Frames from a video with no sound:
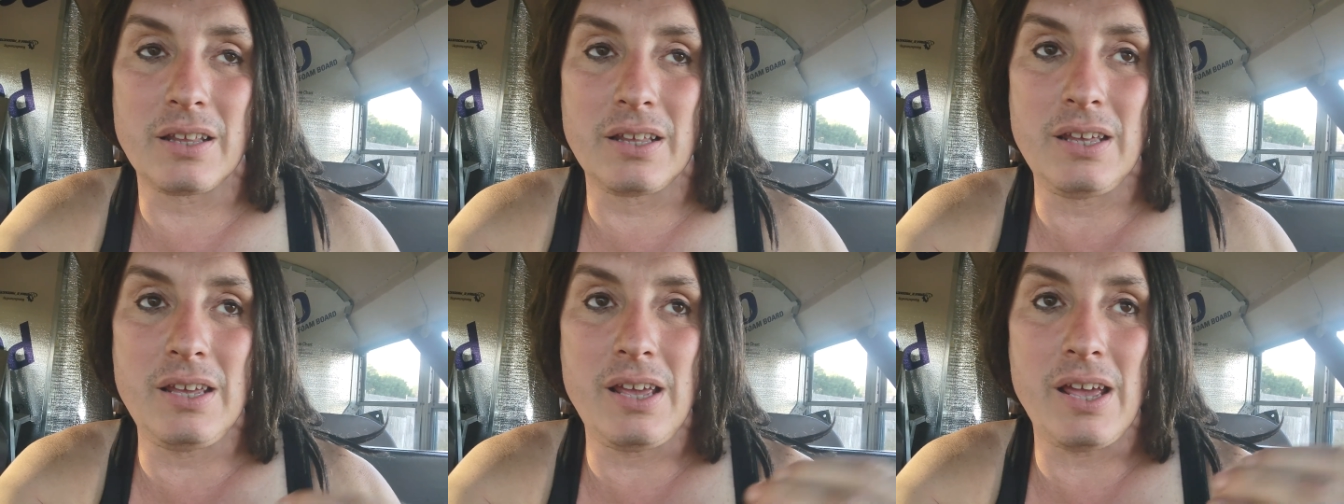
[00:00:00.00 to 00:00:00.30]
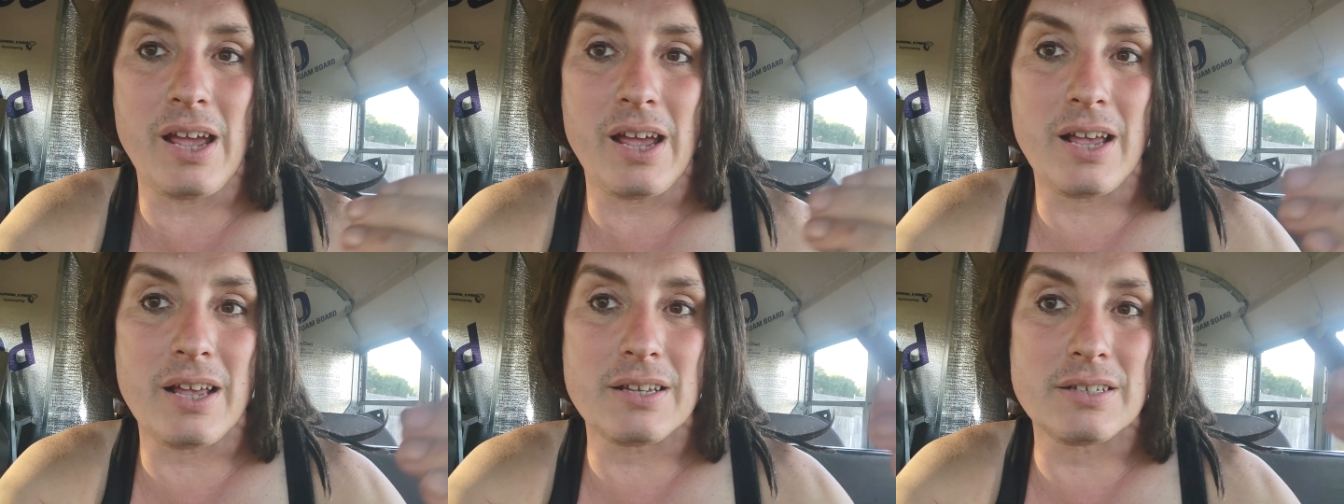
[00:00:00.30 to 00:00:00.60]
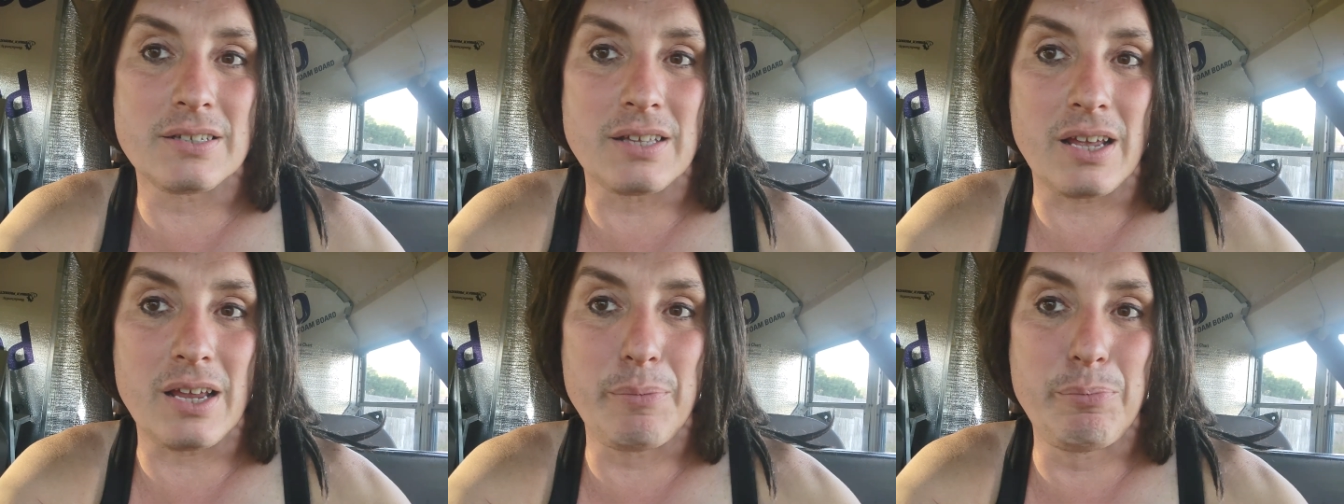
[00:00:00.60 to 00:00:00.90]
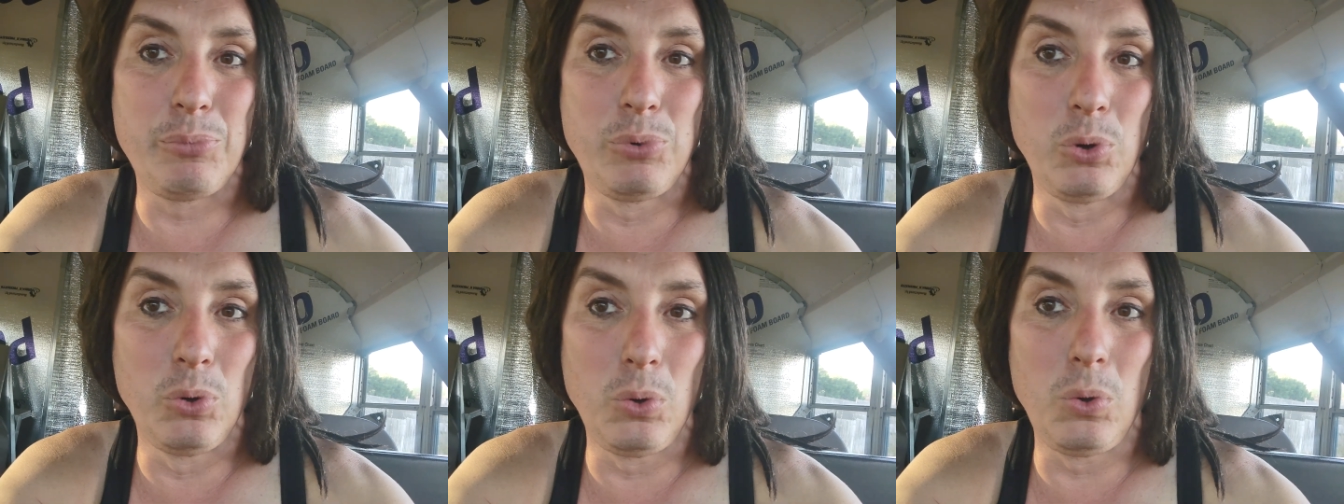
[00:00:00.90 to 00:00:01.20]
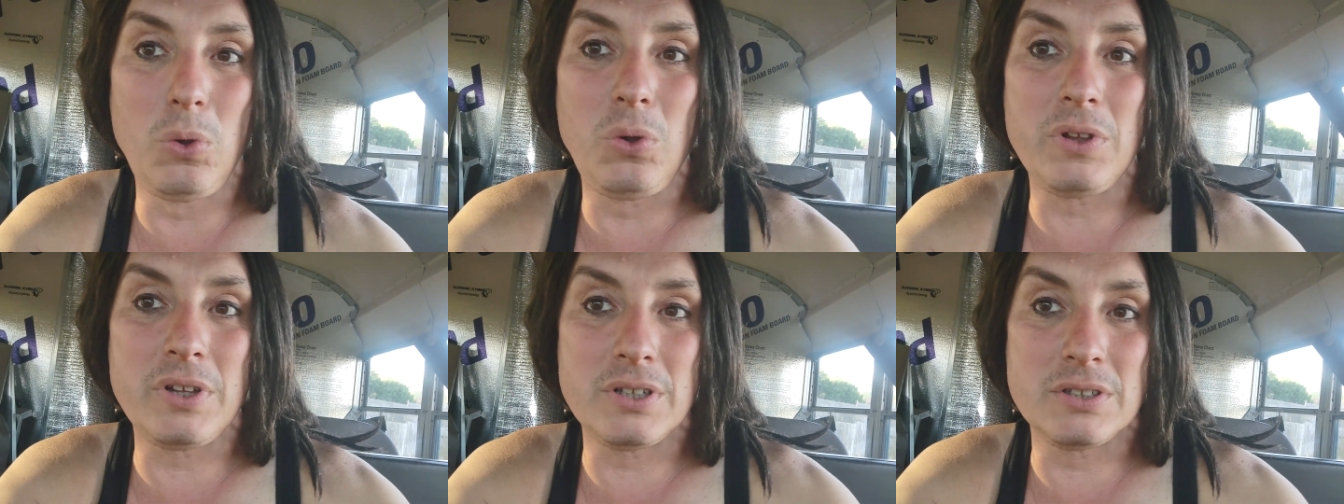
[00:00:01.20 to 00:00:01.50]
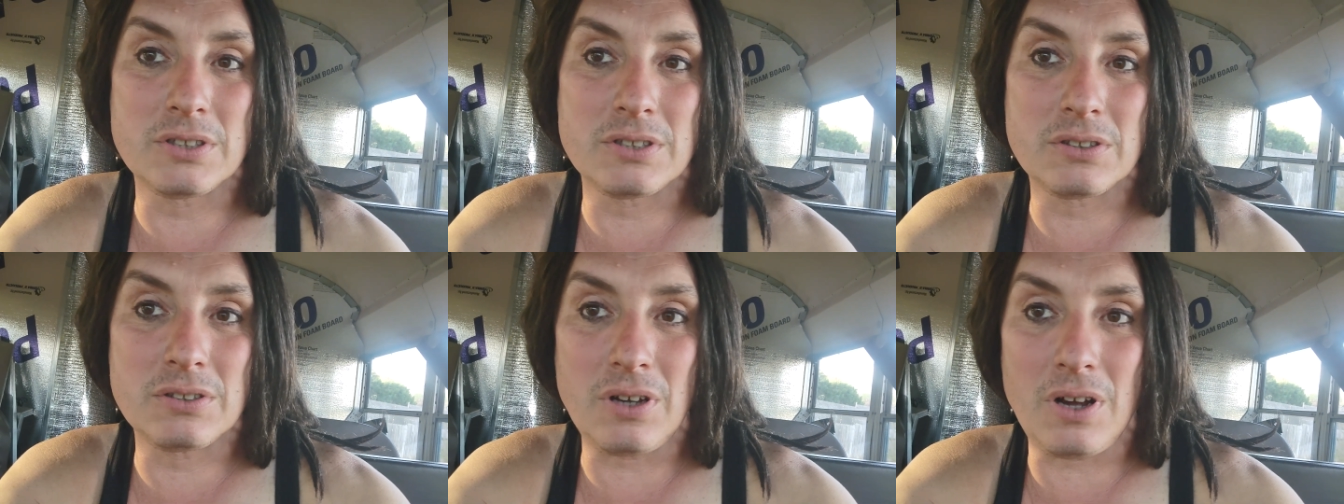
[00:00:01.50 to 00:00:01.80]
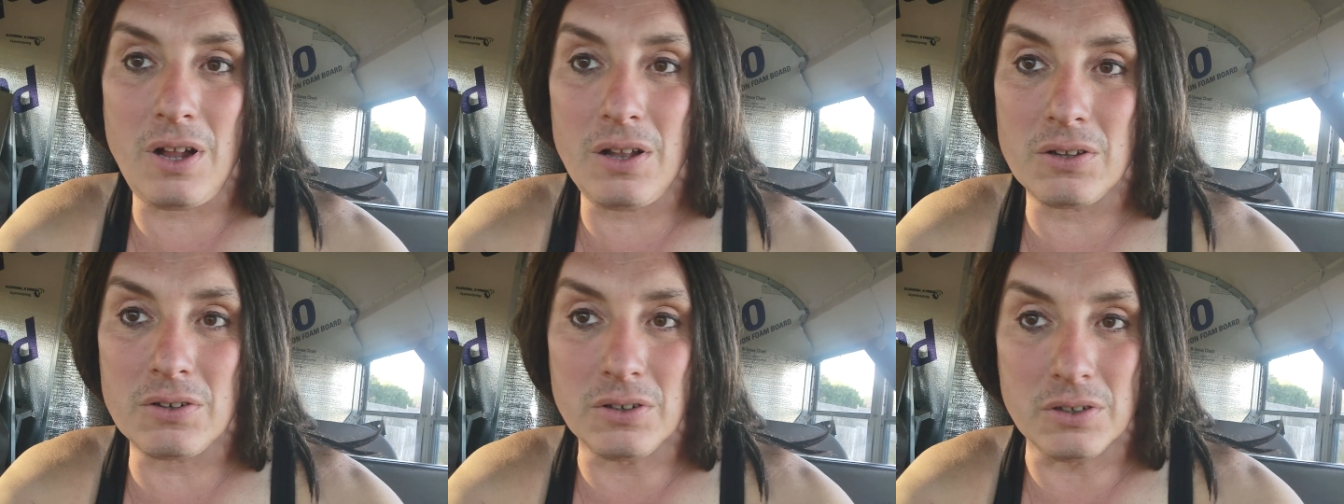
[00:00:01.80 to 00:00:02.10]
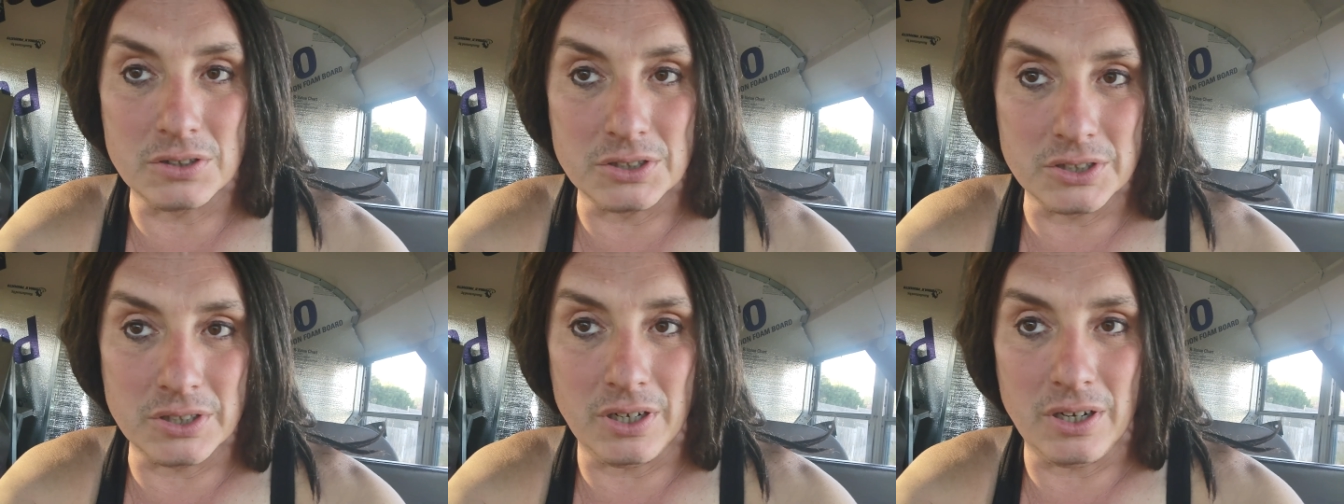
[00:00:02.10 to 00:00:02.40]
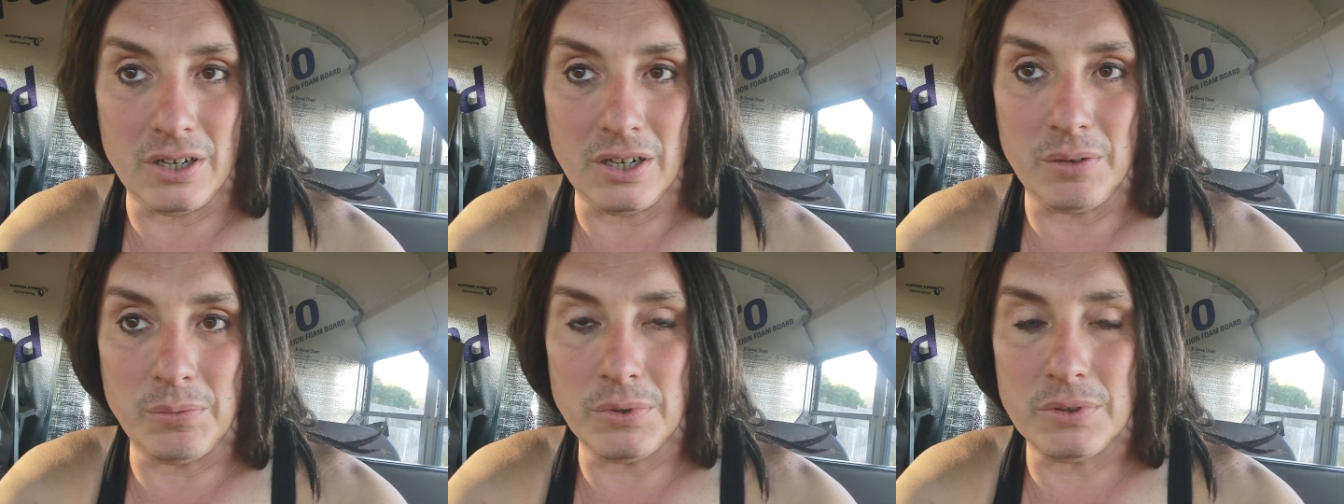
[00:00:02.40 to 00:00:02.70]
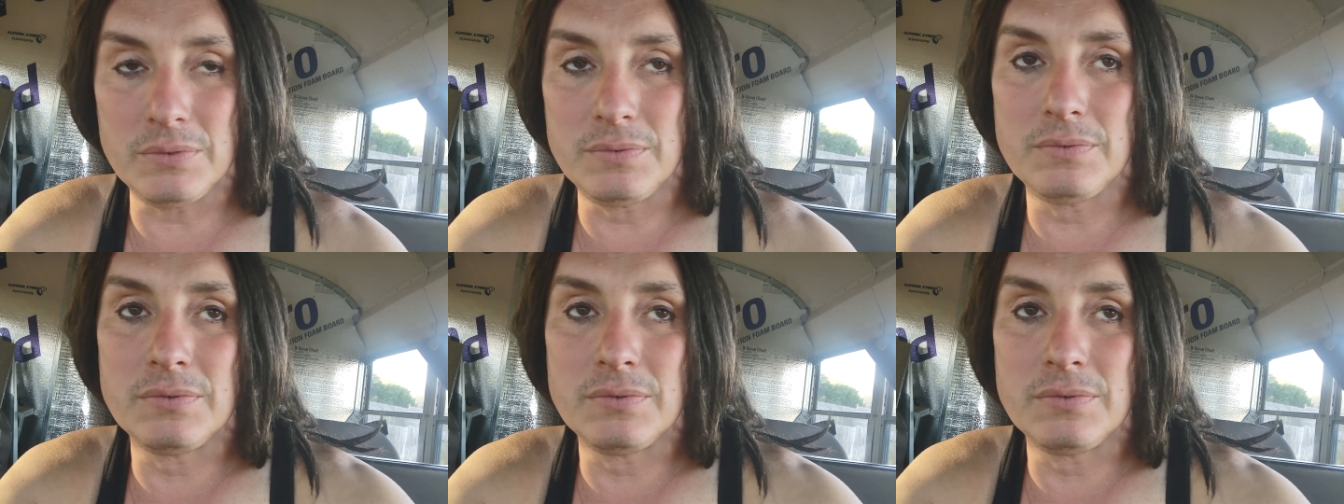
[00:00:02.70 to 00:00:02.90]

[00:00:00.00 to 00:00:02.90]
he has a pool installer job,